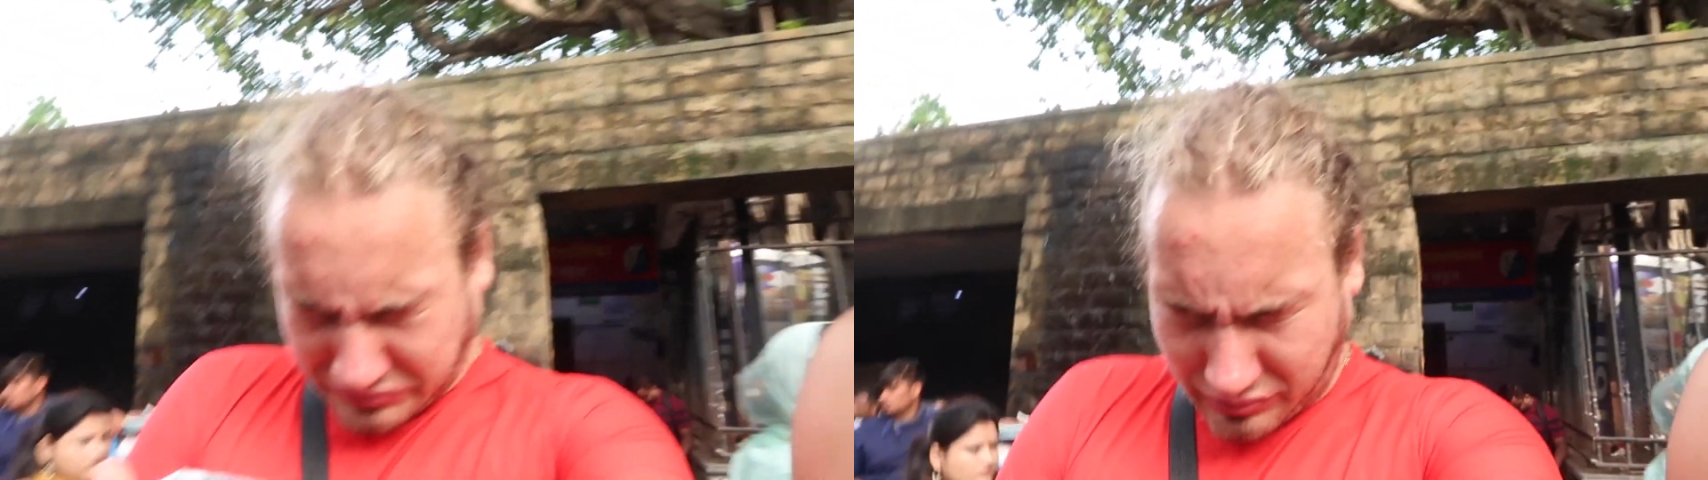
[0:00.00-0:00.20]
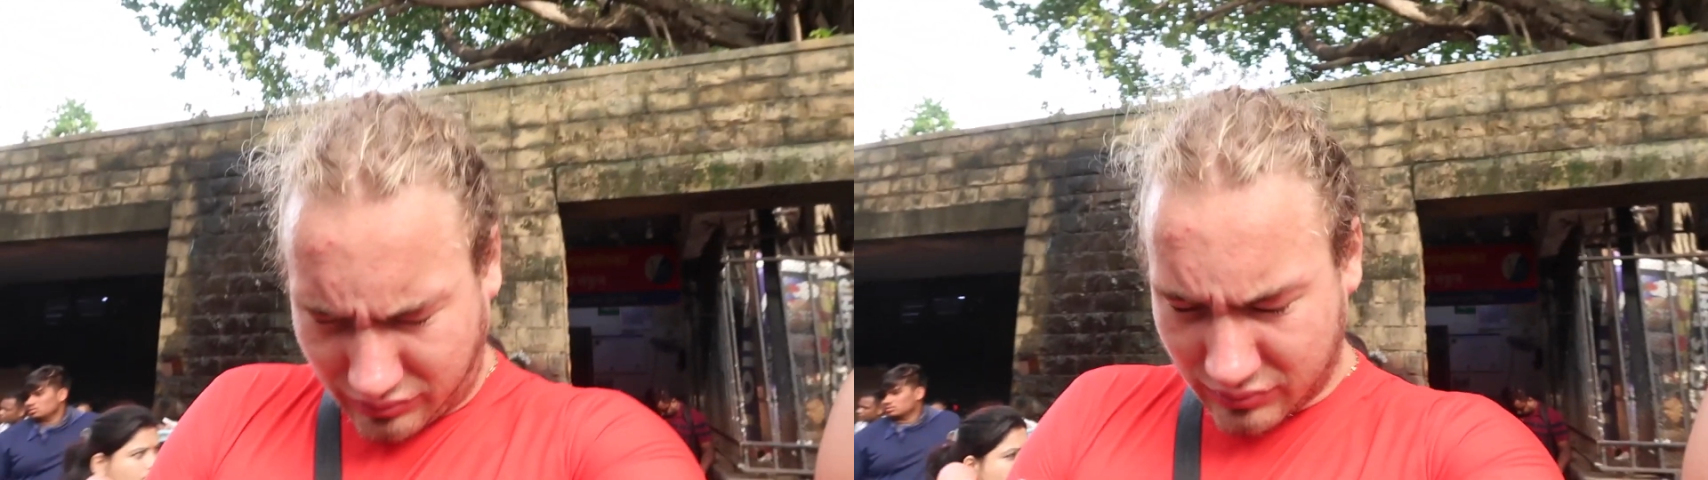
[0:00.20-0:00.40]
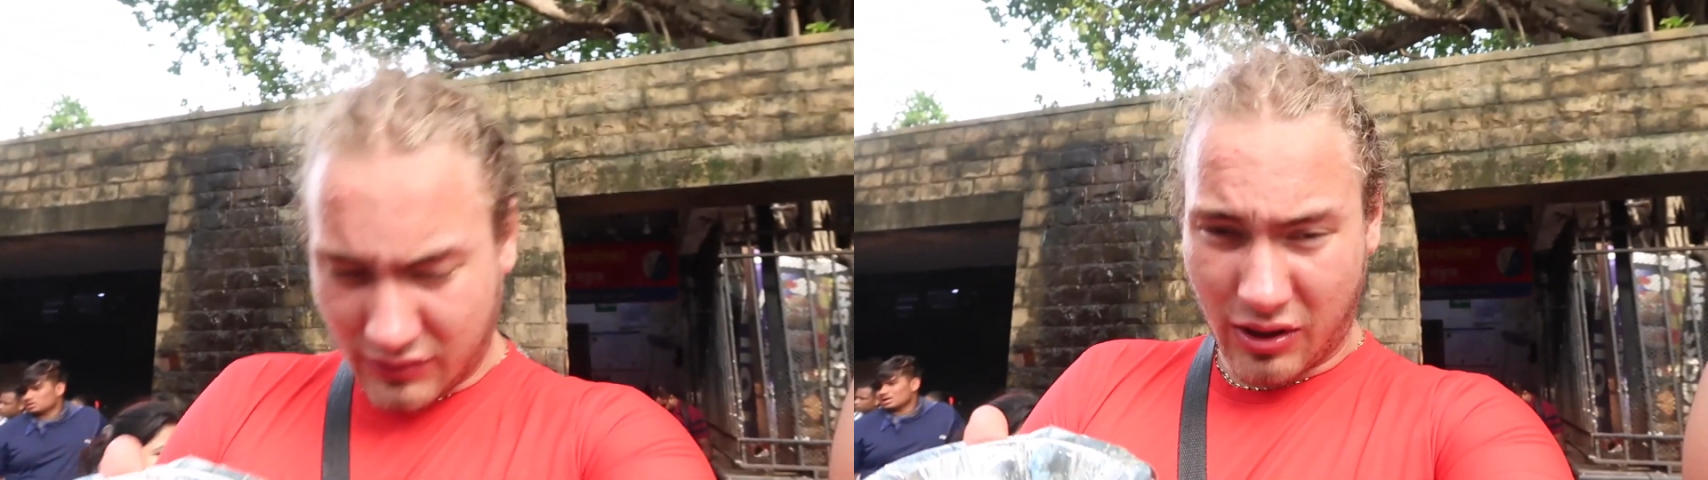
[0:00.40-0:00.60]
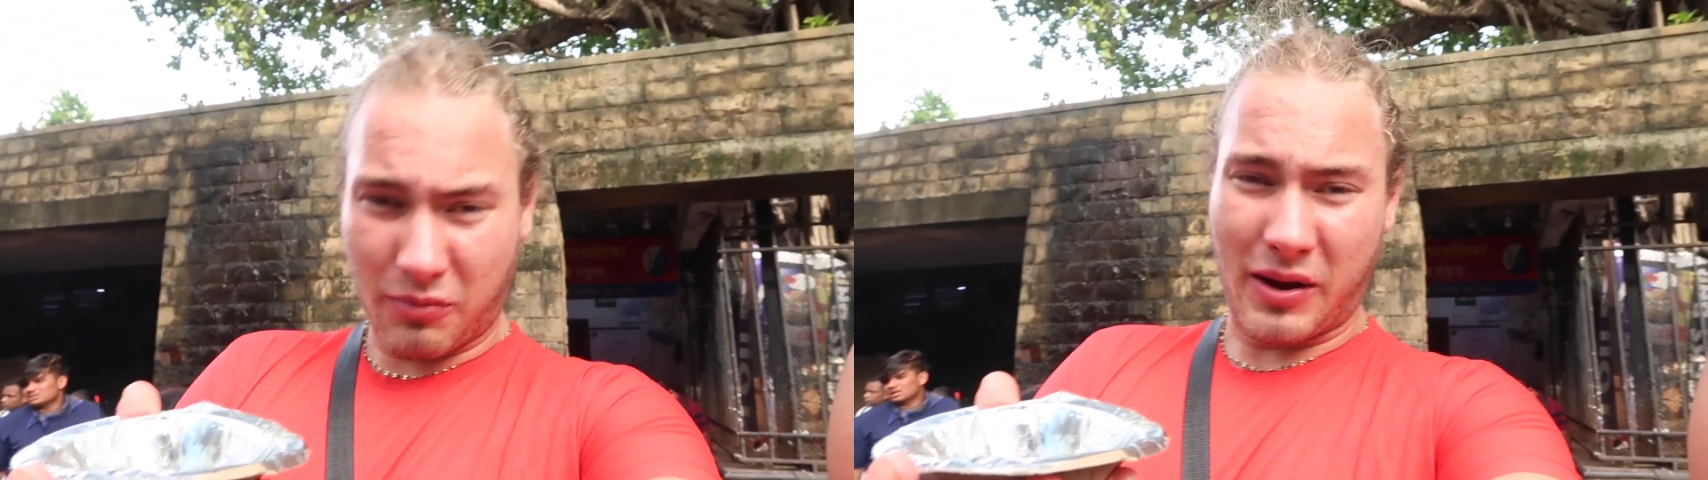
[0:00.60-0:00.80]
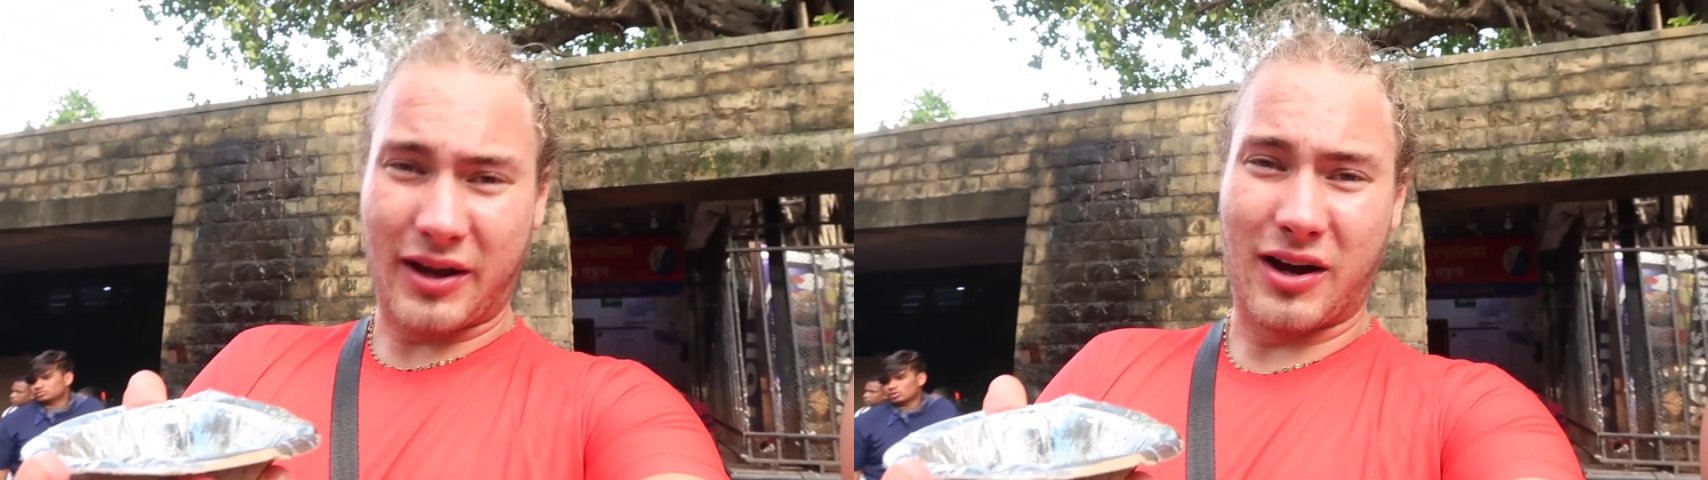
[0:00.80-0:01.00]
I think, oh
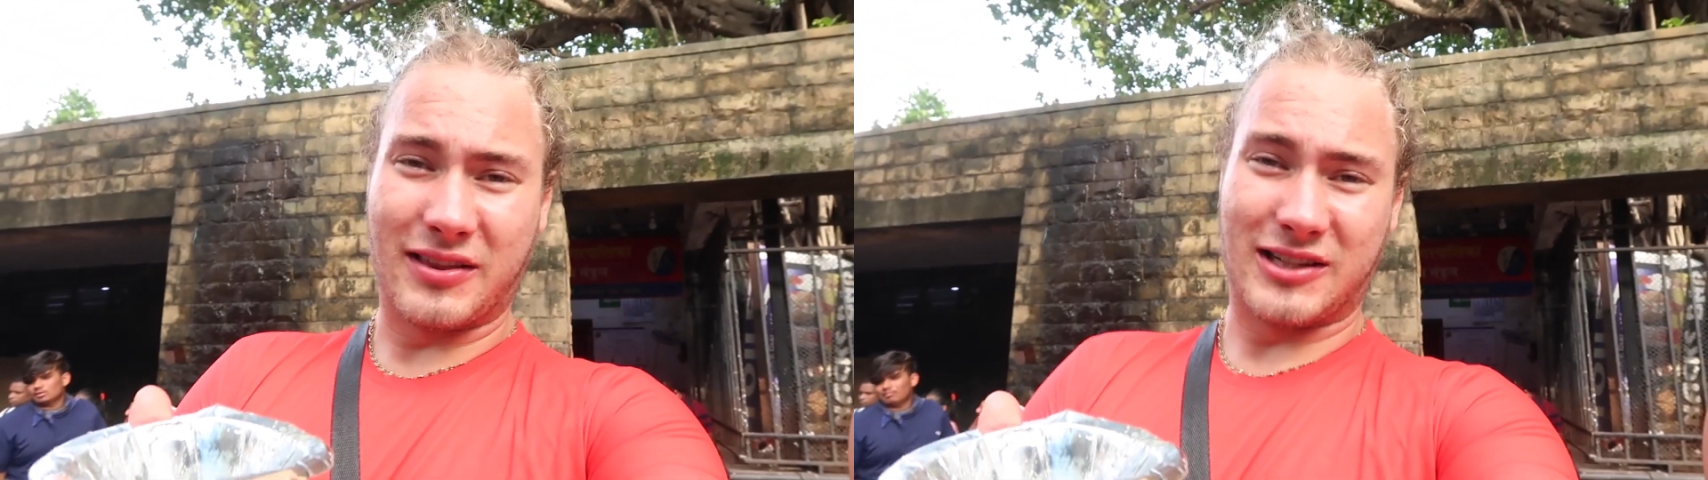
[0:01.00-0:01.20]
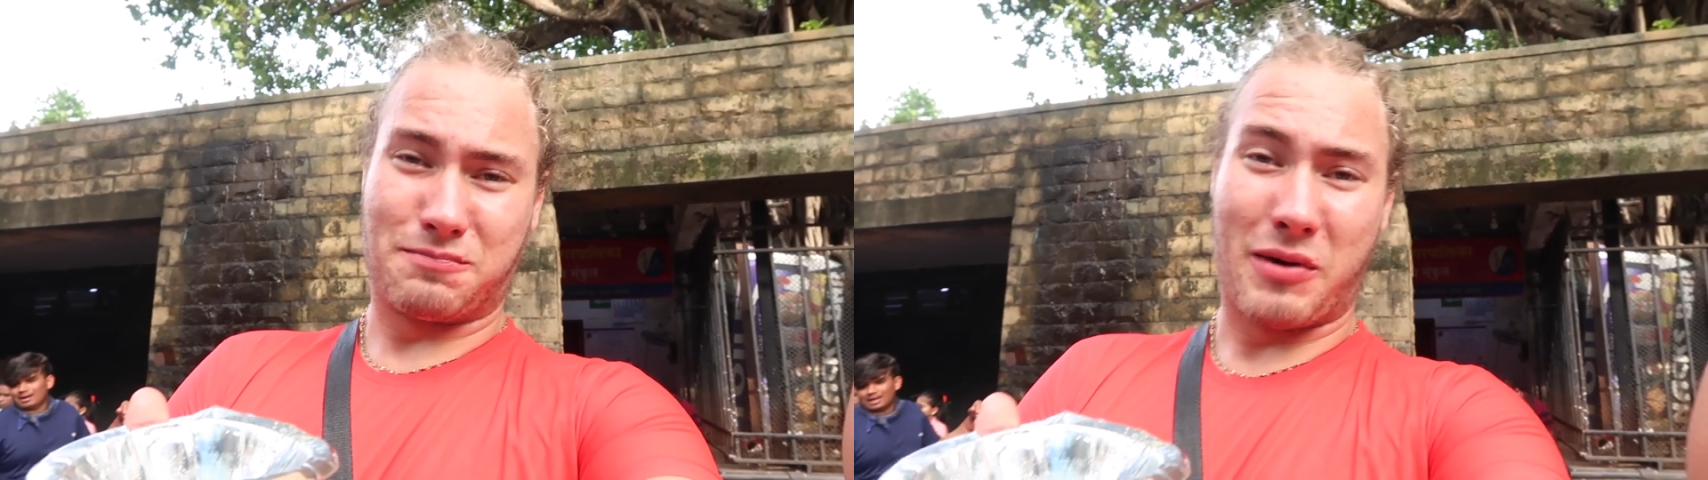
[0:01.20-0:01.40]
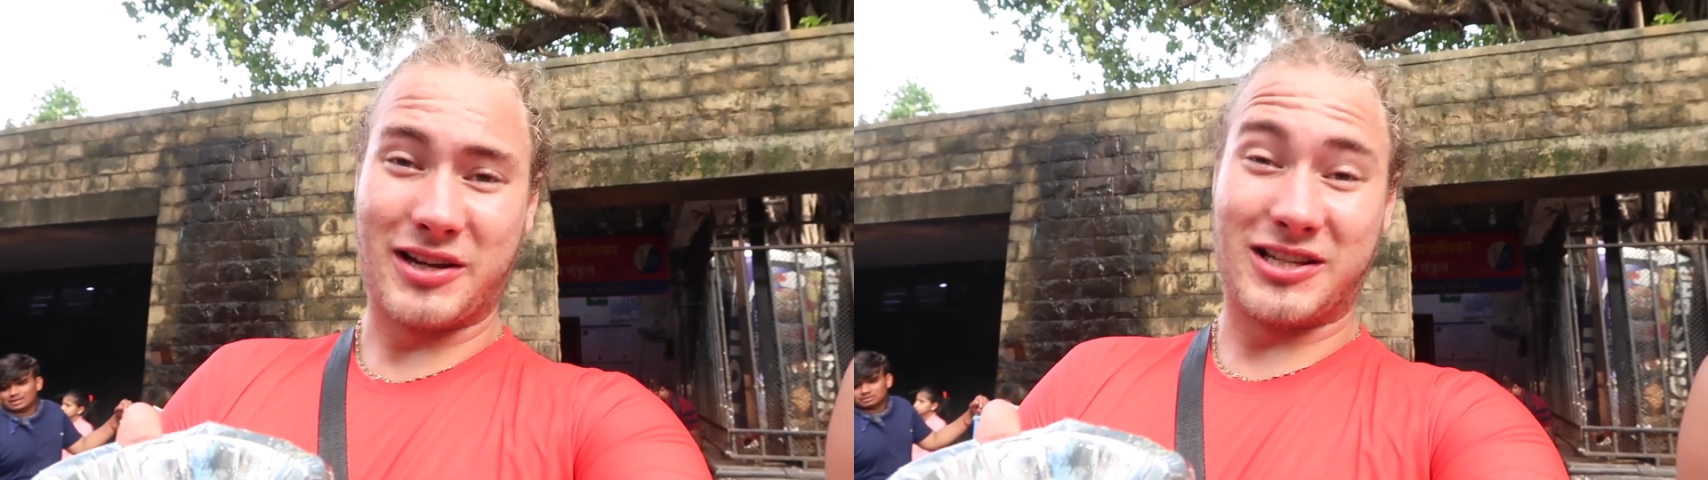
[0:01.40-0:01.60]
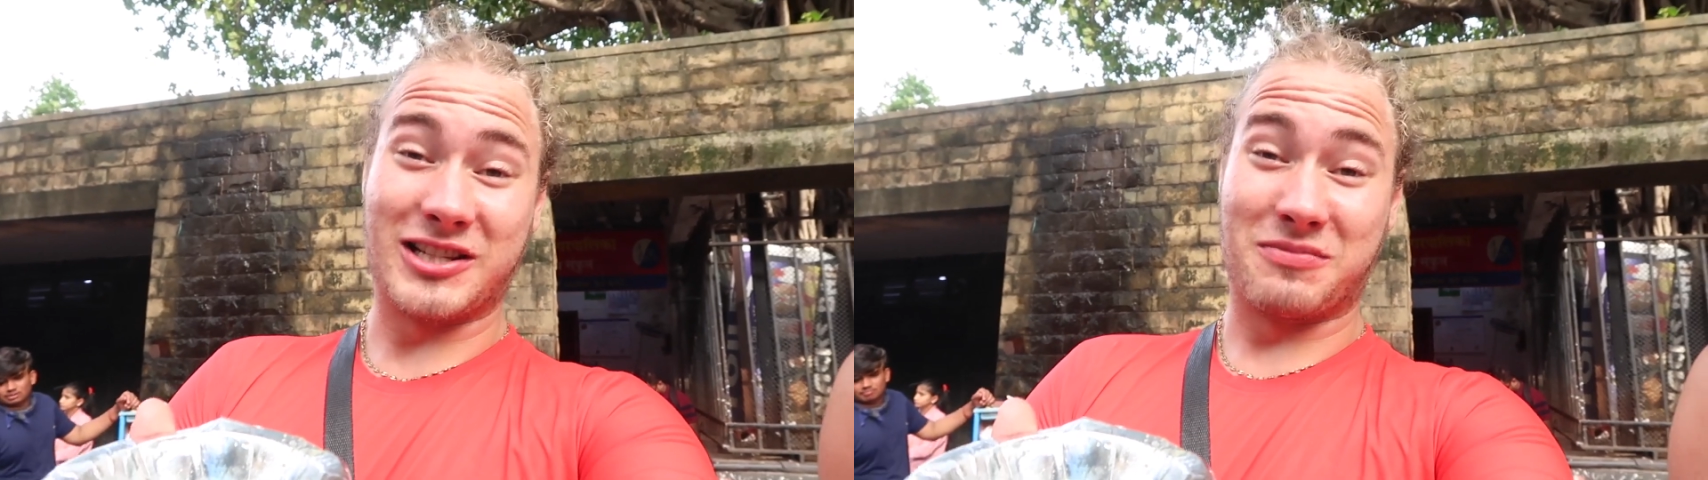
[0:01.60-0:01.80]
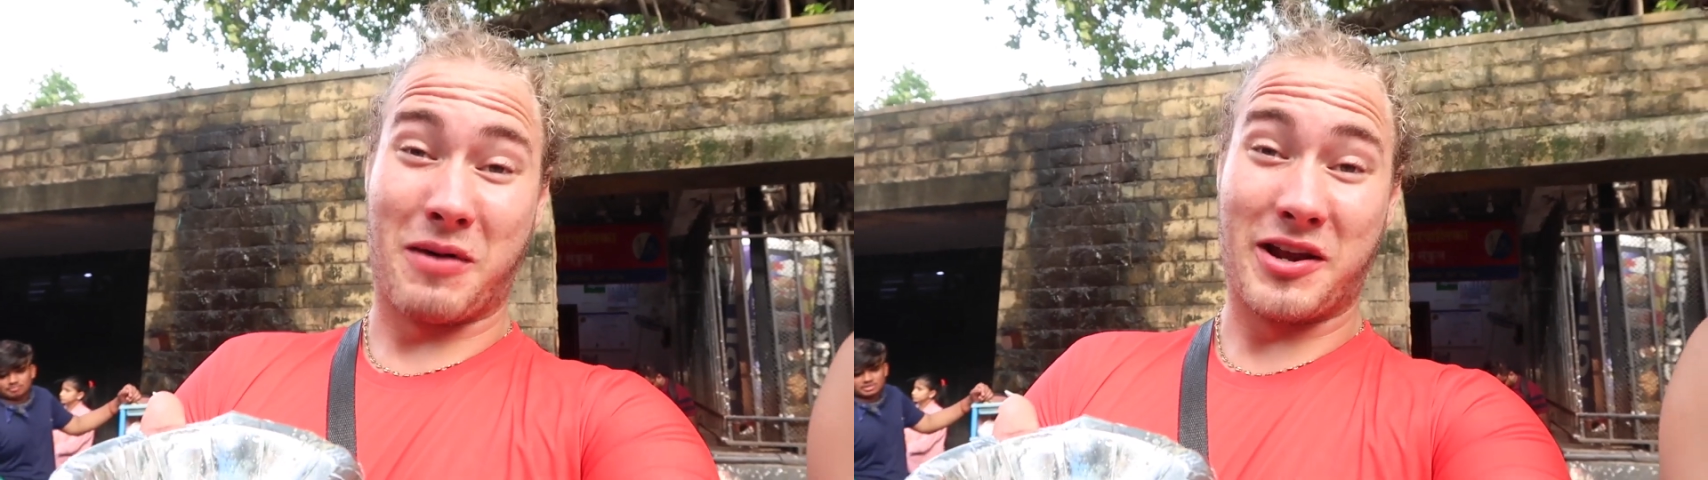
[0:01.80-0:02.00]
my god, I think, the spice hits my,